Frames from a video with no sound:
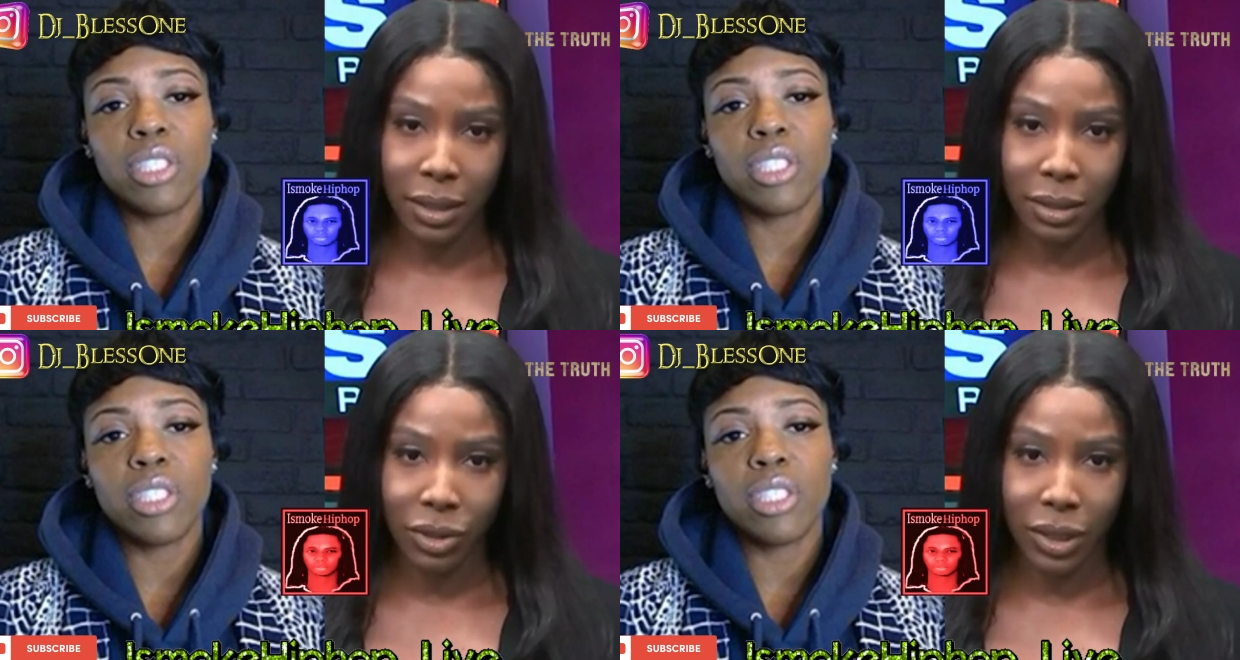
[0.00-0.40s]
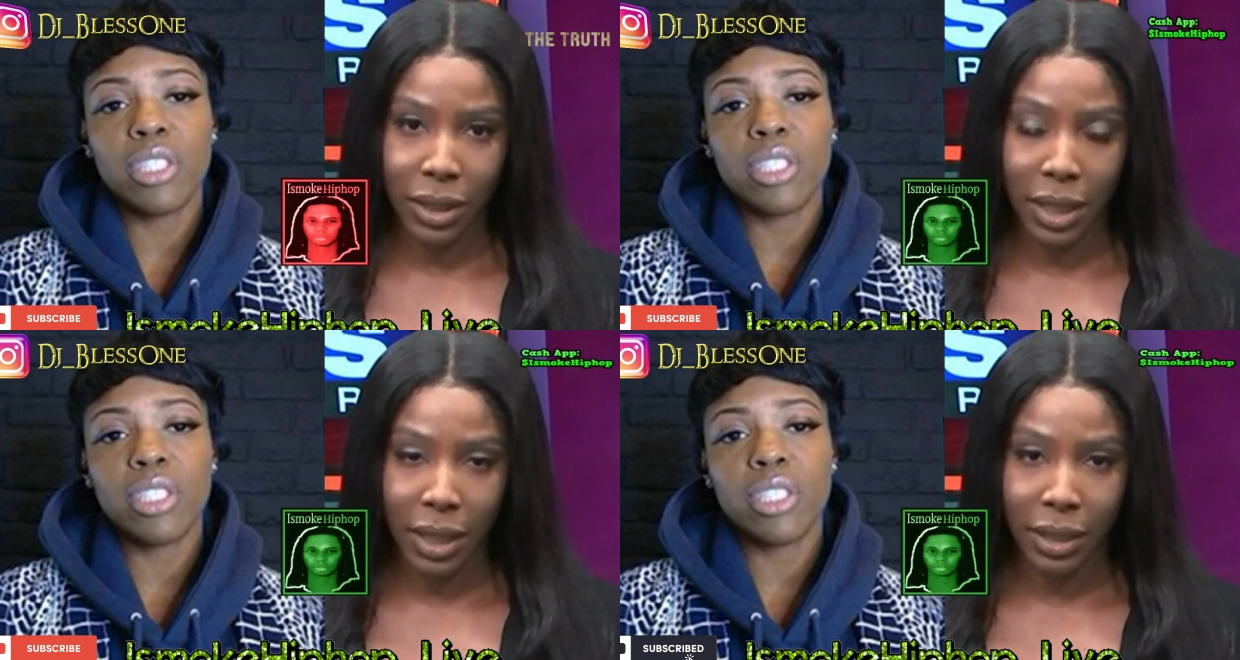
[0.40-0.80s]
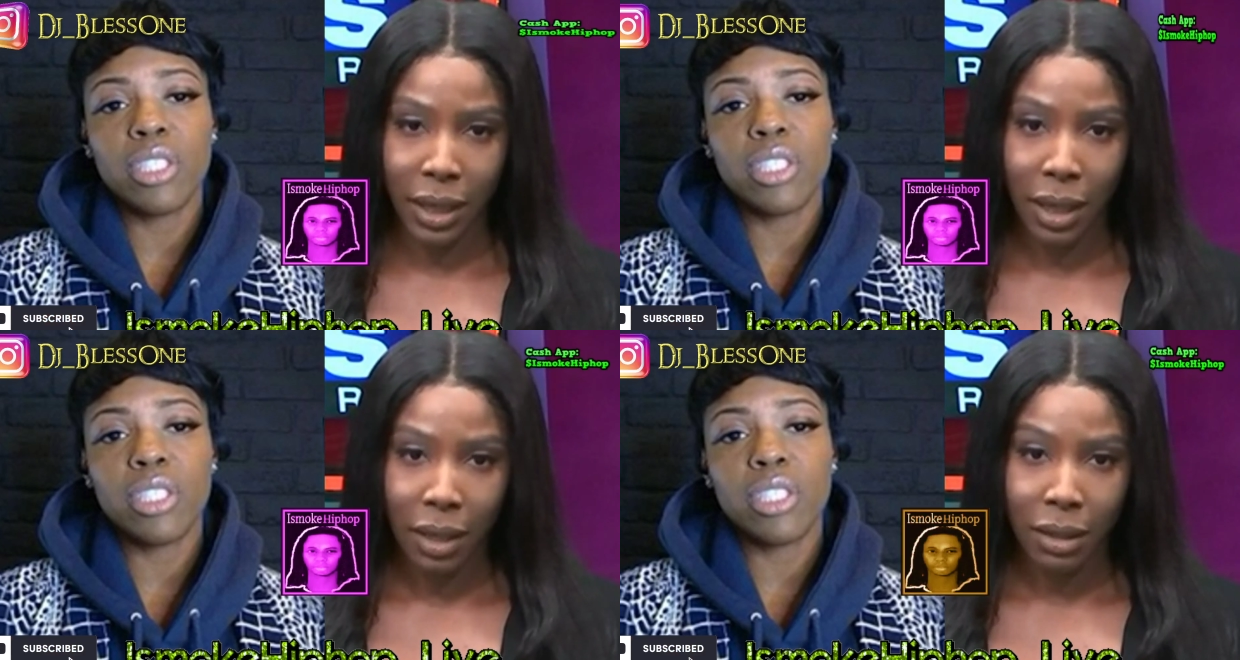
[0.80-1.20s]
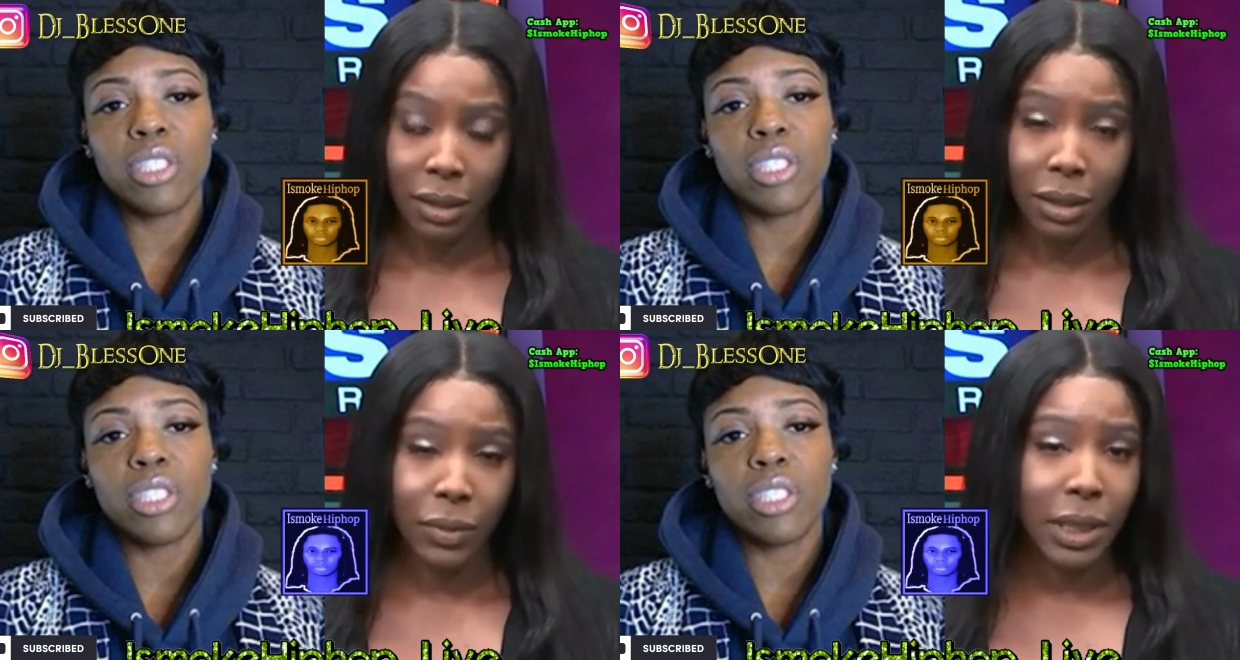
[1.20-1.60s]
Speaker 1: And she said
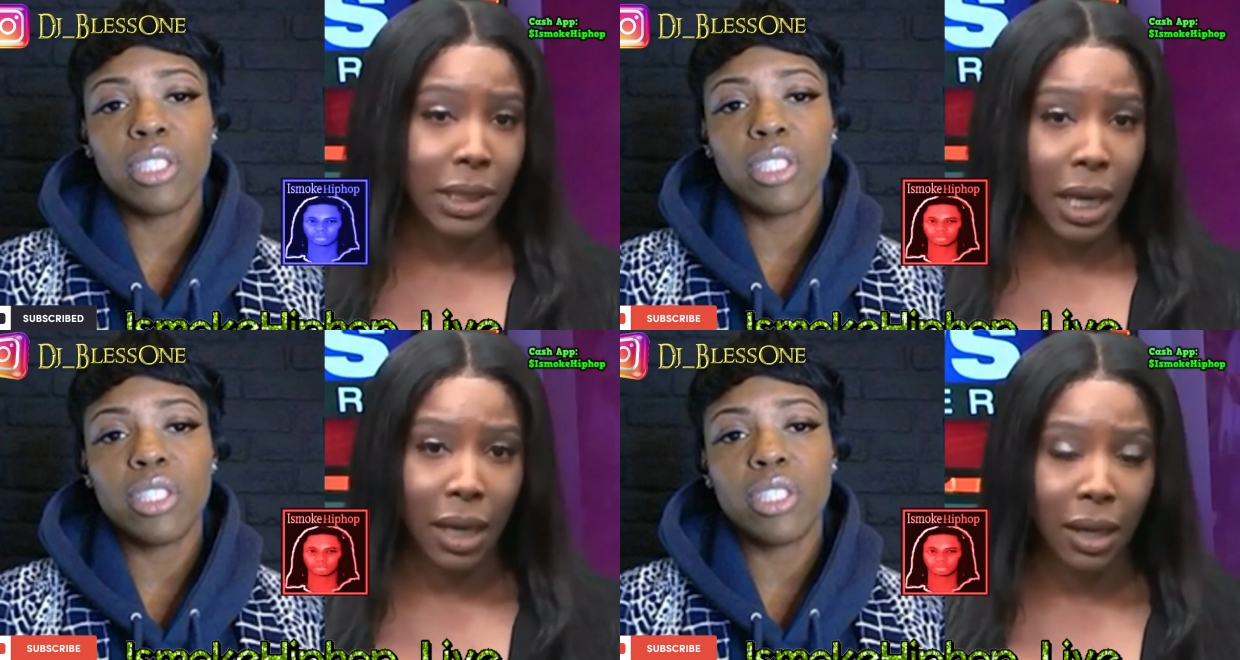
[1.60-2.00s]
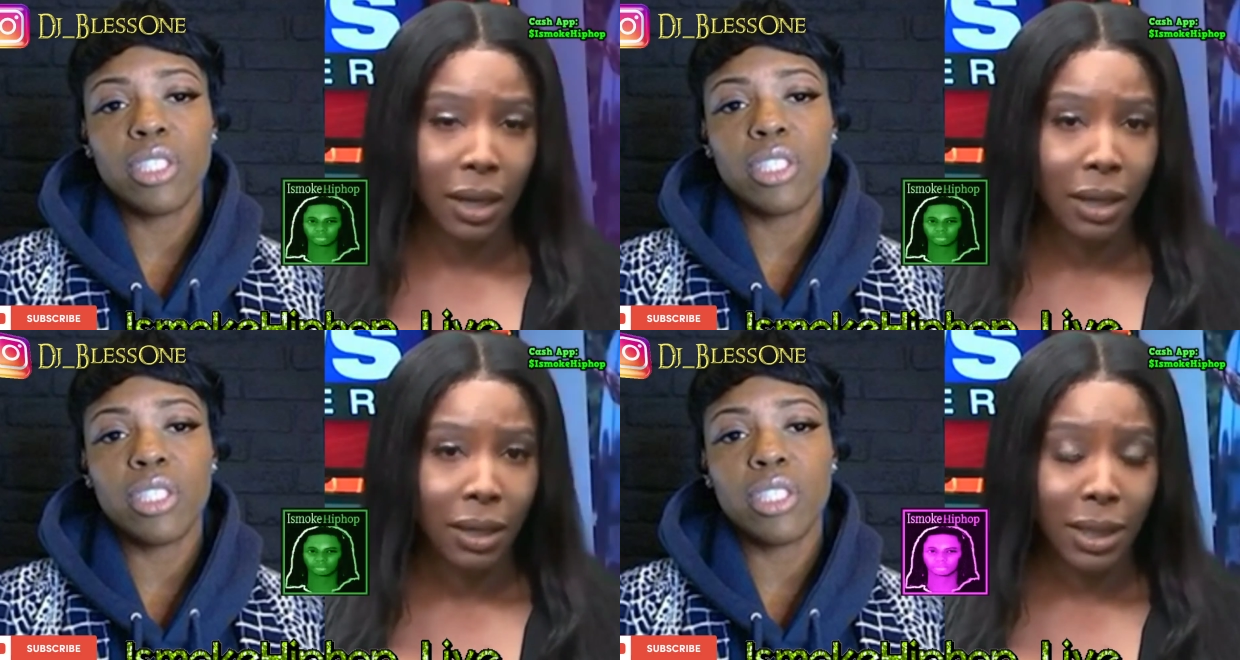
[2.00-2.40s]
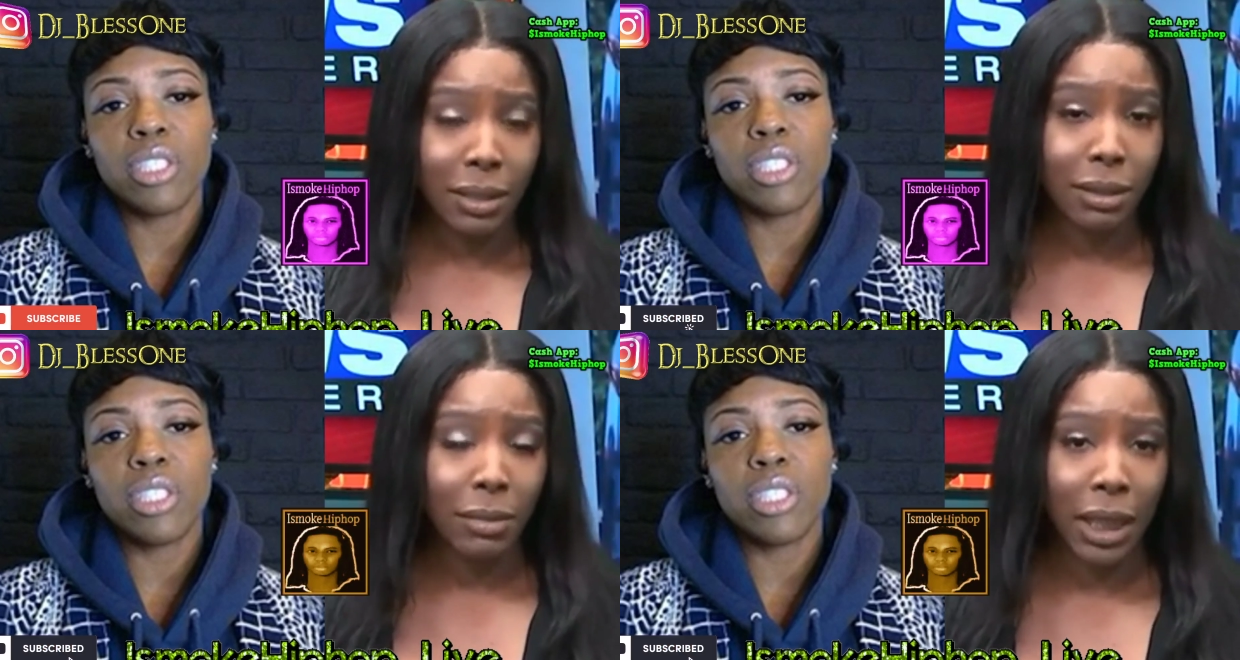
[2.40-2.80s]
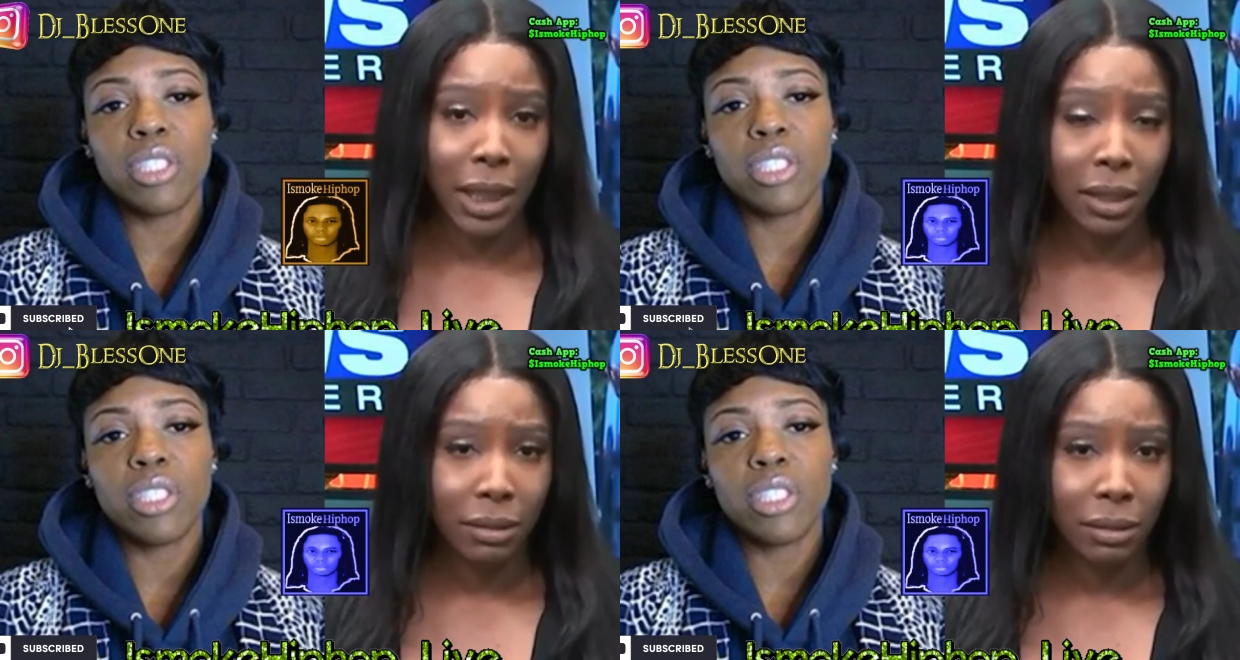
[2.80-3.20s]
that he would say, get to the
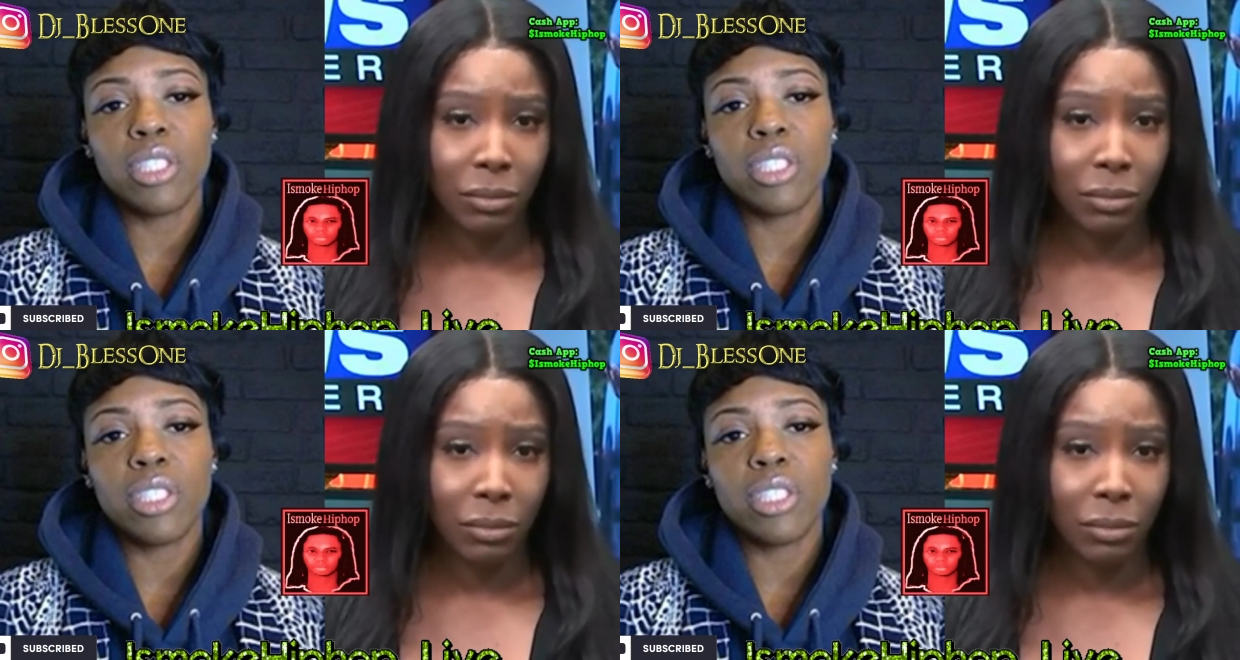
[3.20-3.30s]
money,